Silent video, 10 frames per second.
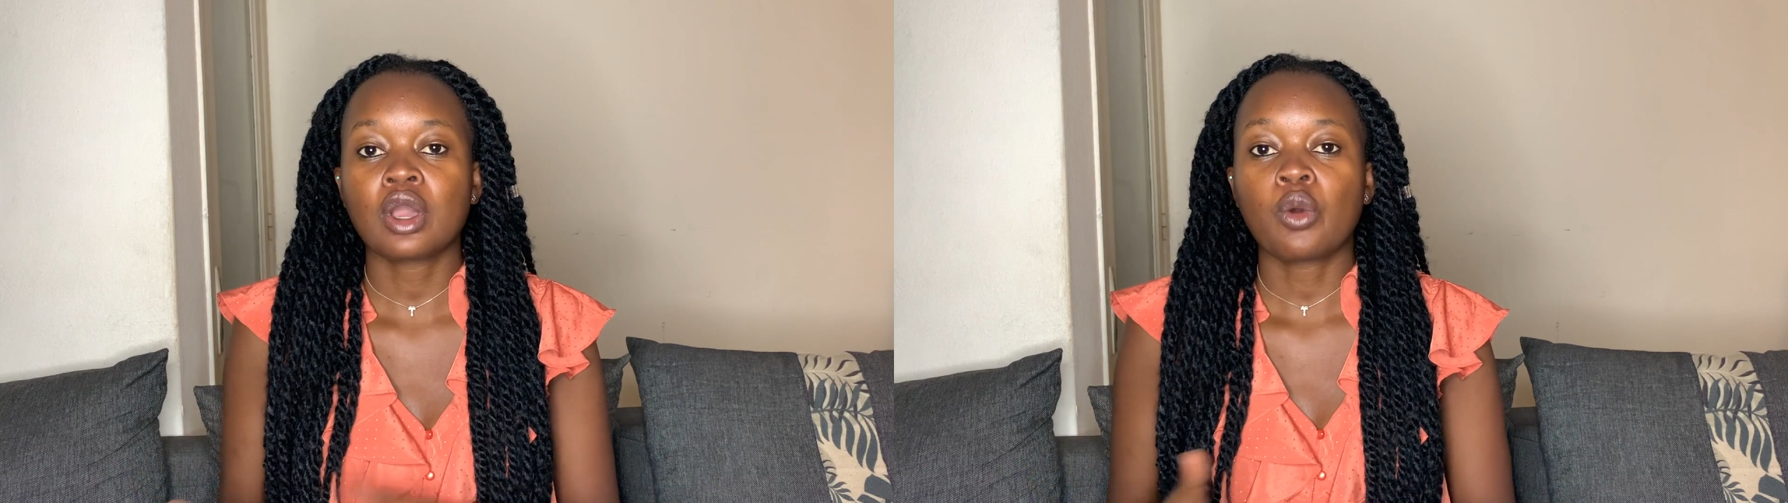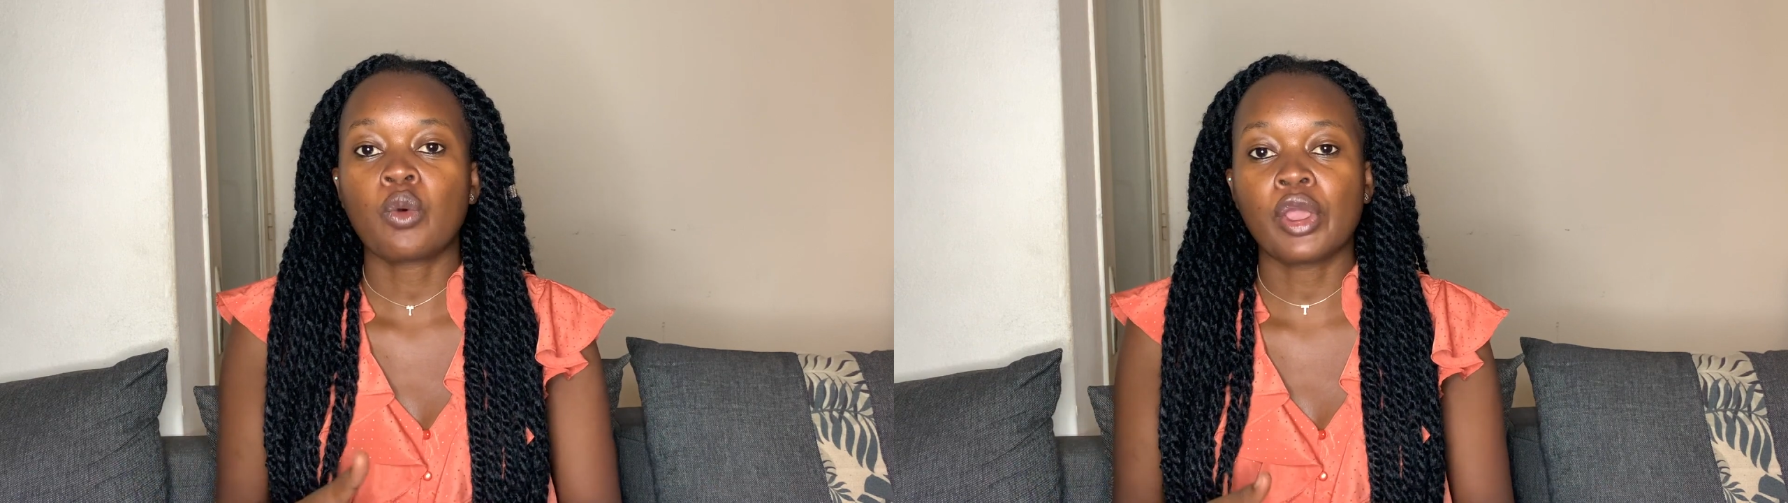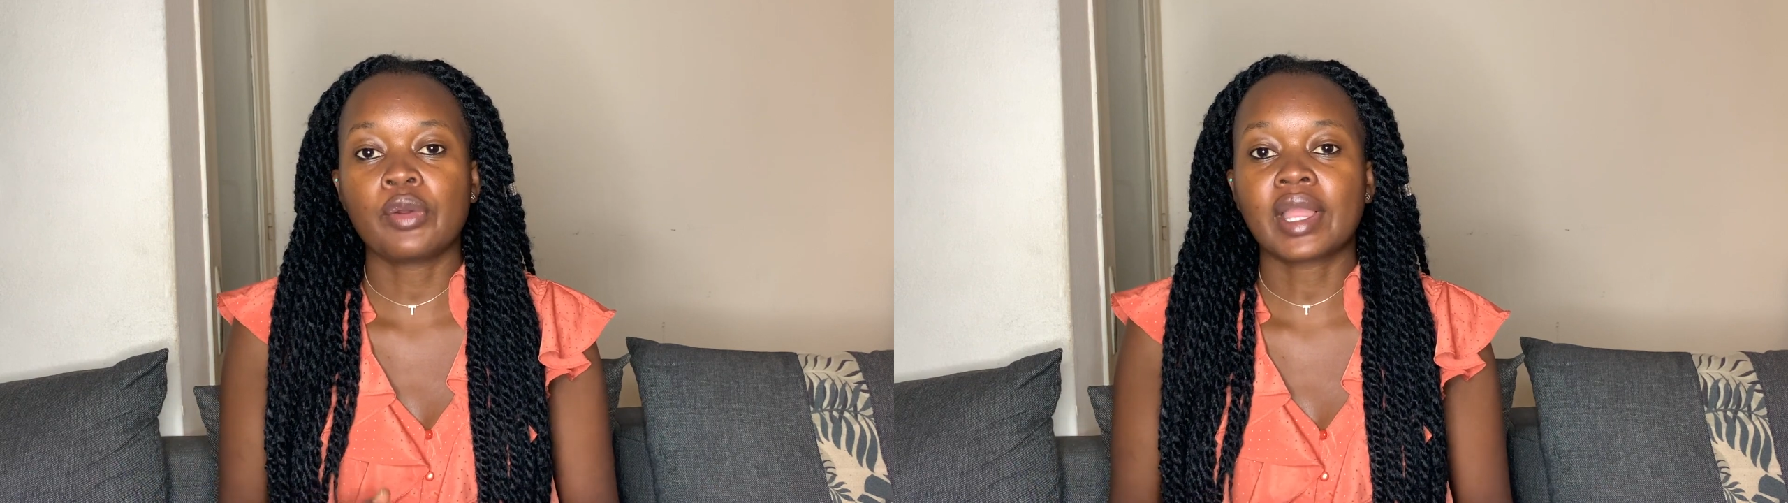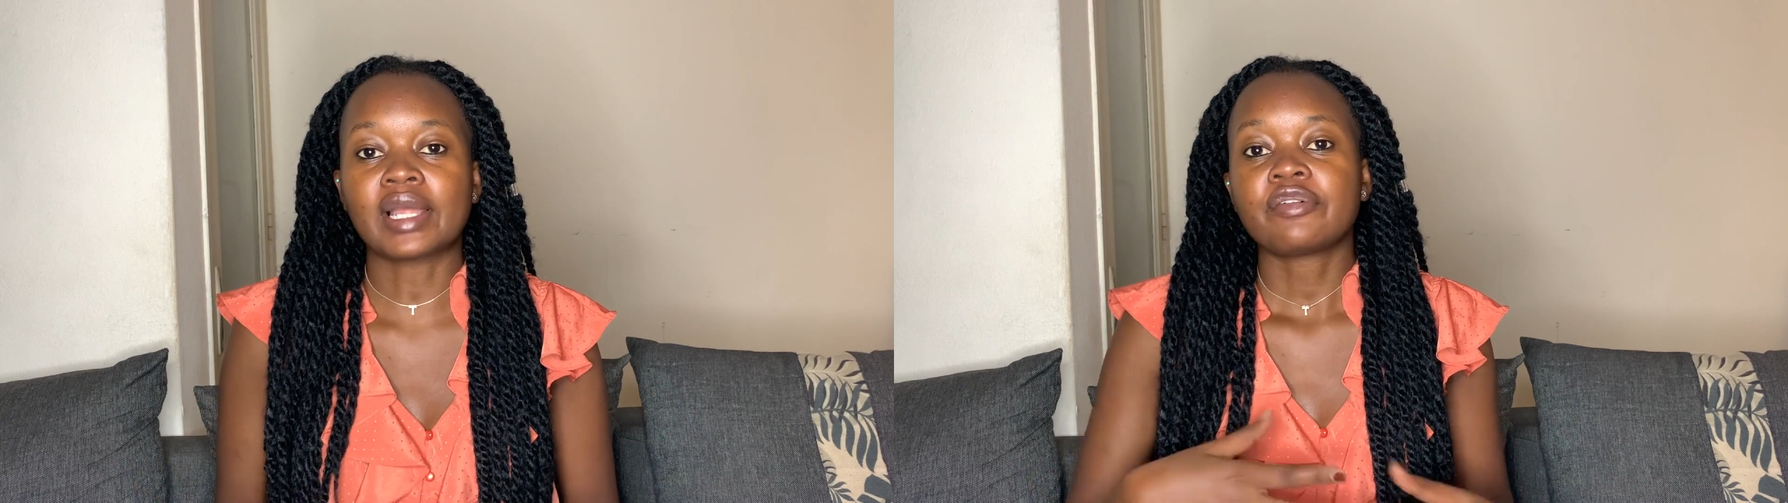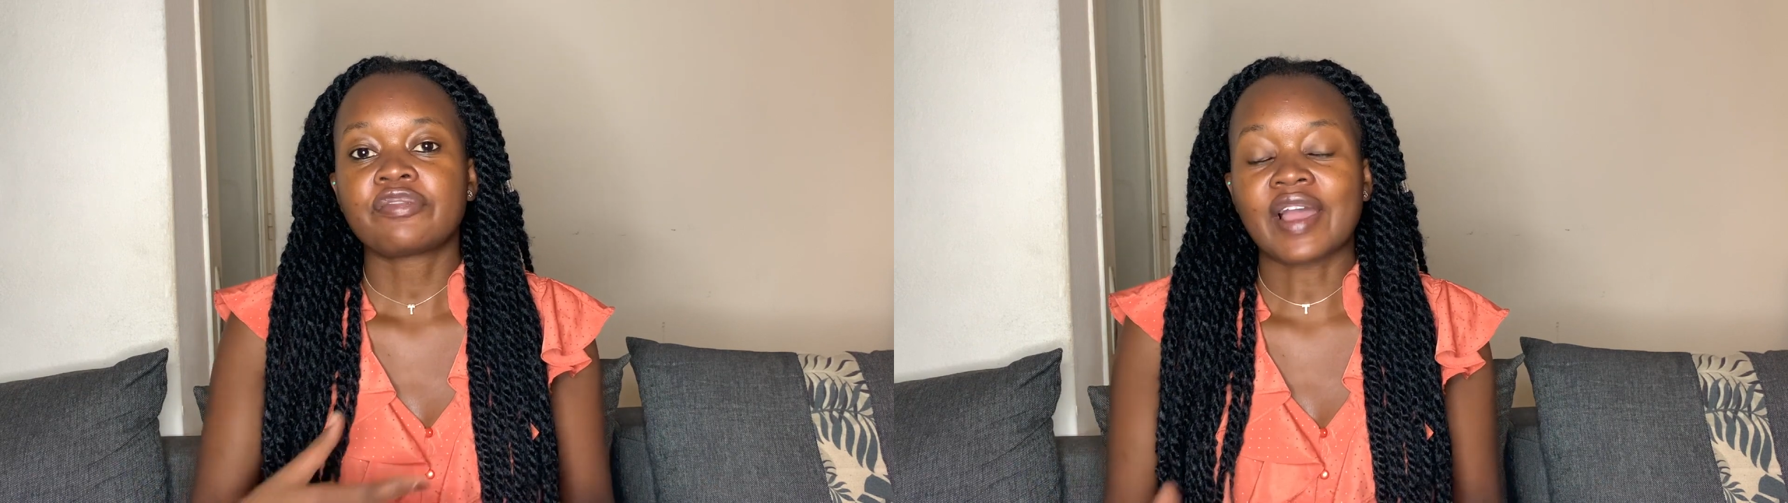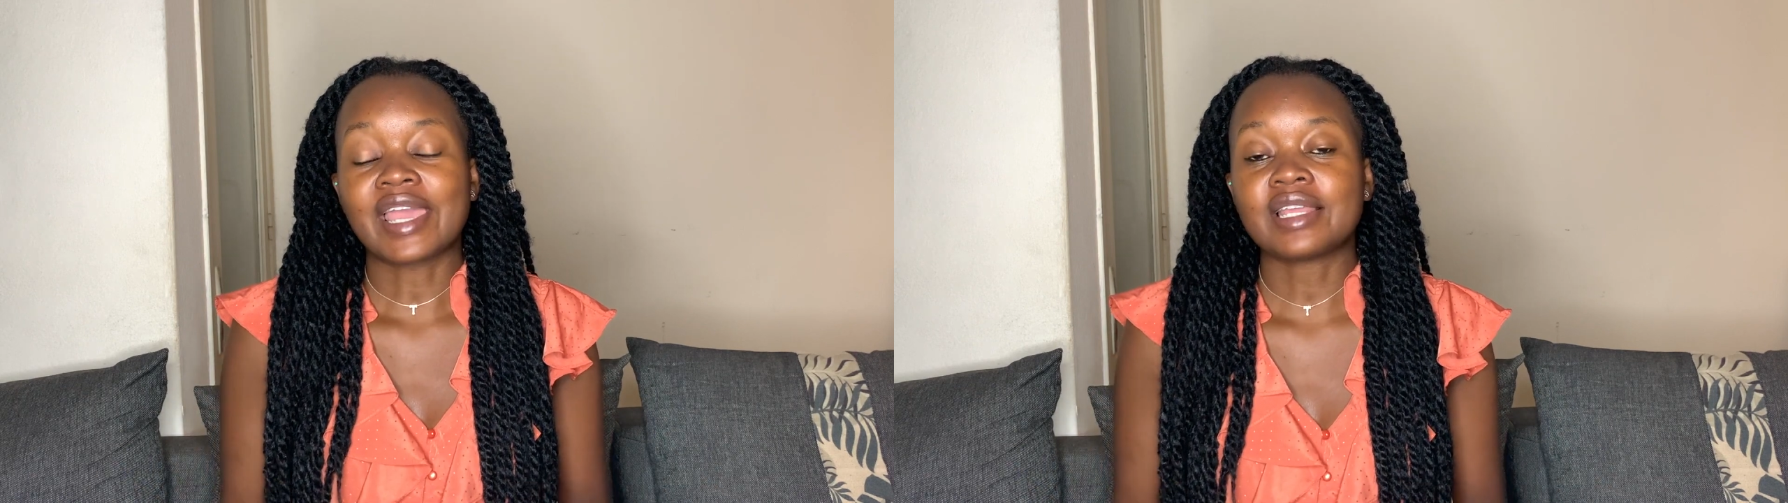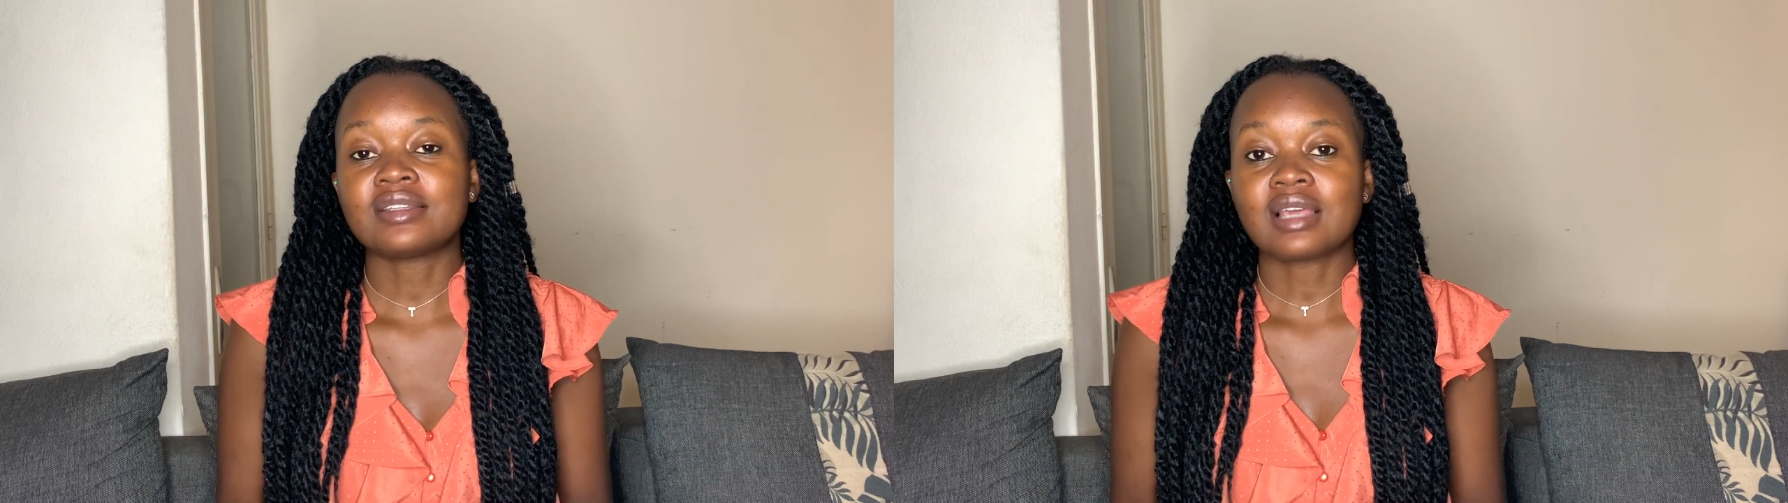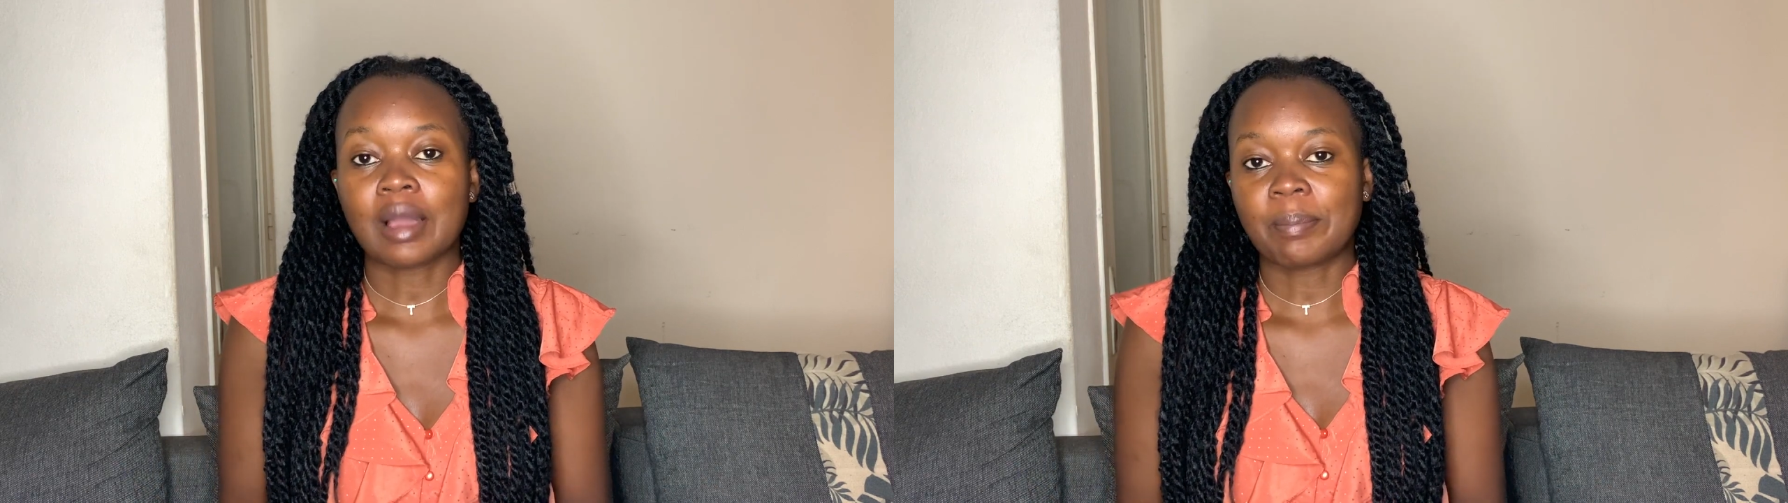where you can find
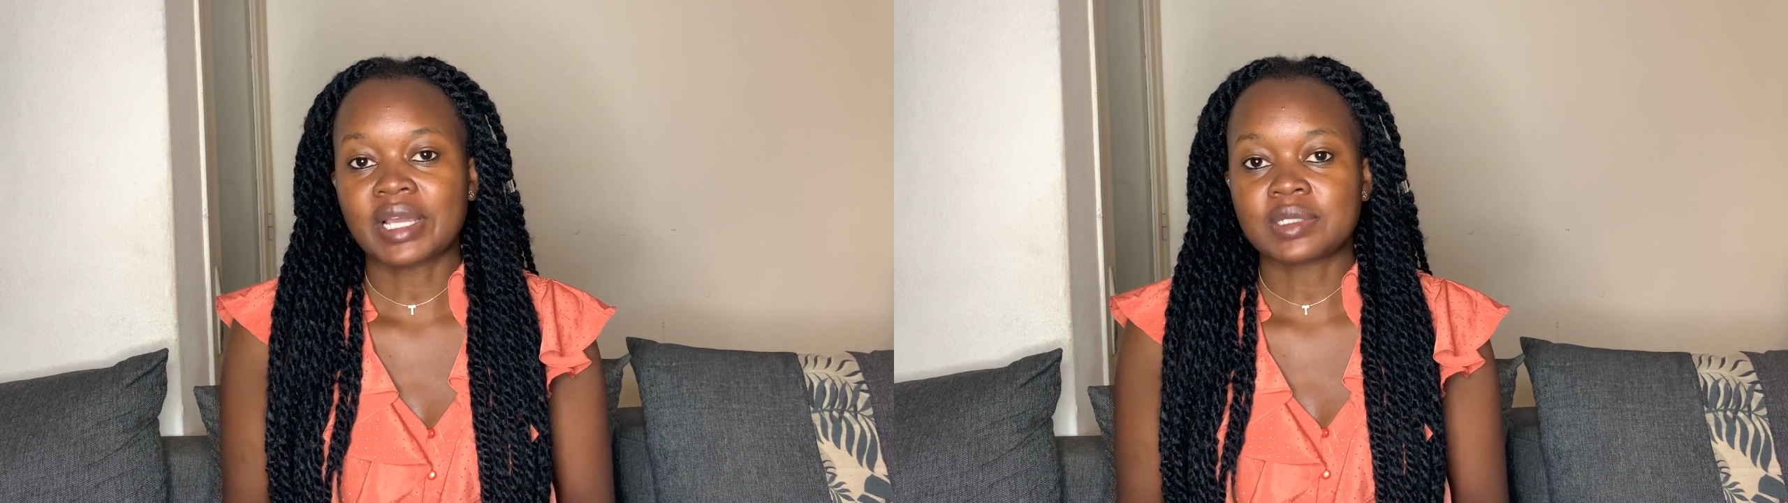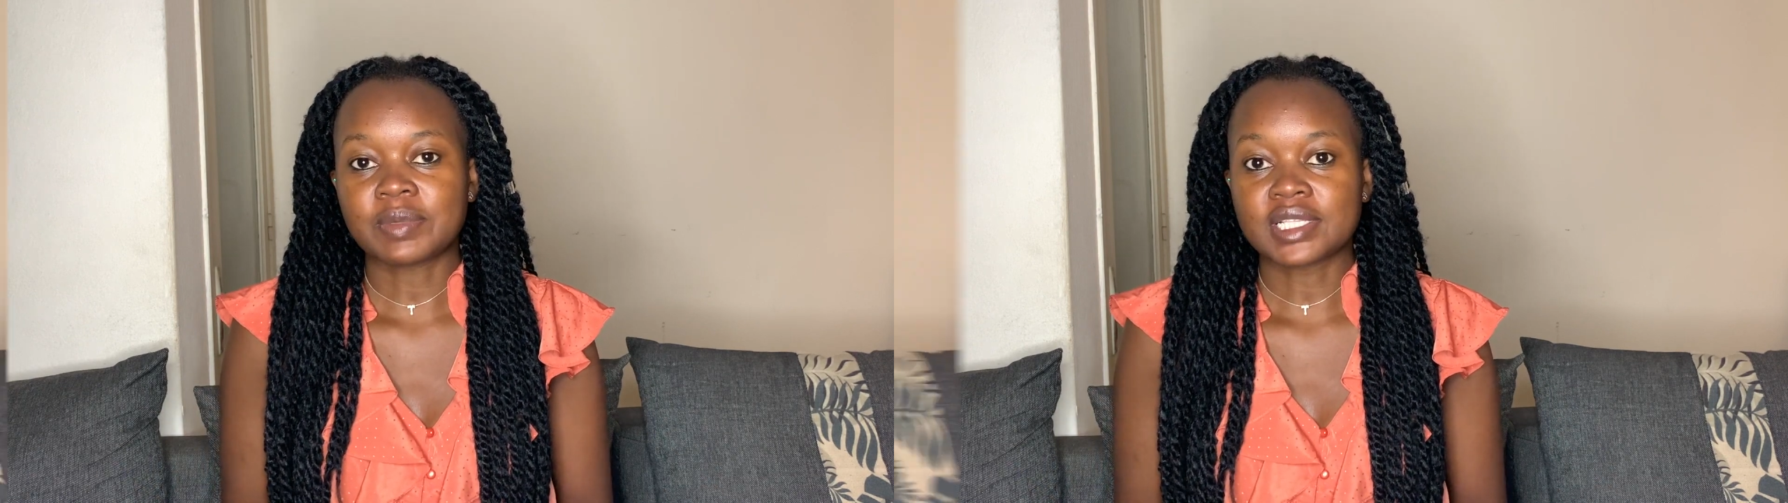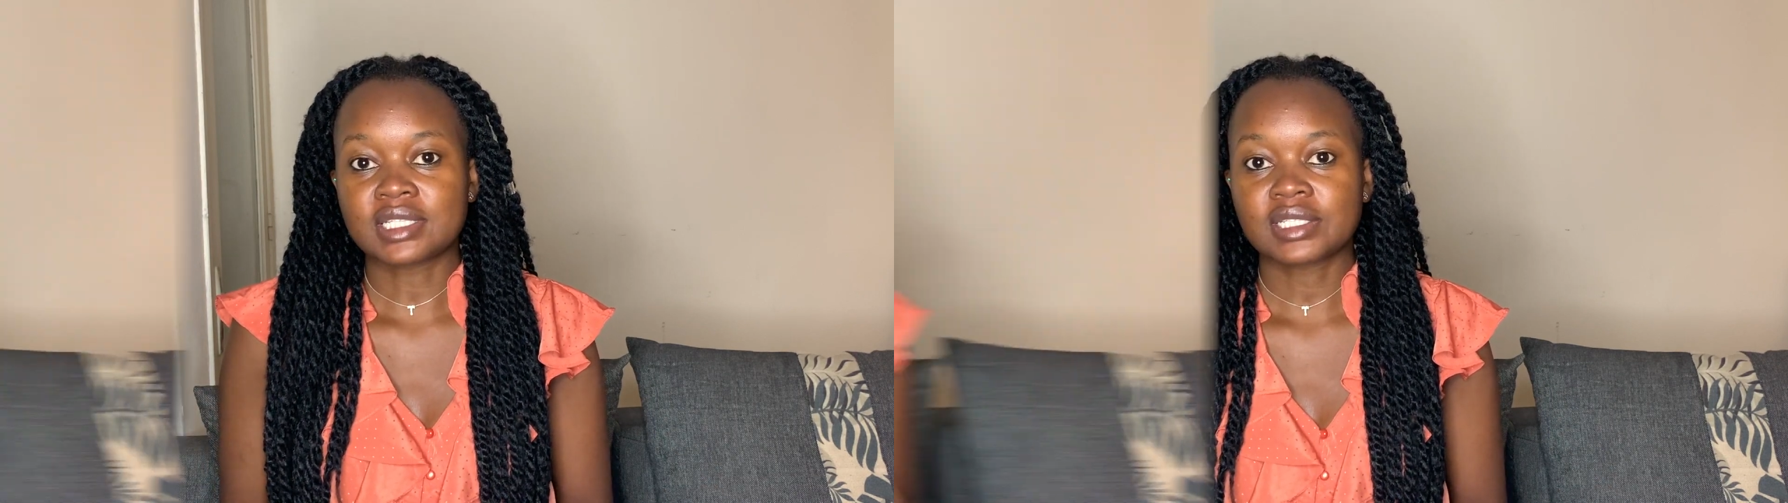apartments.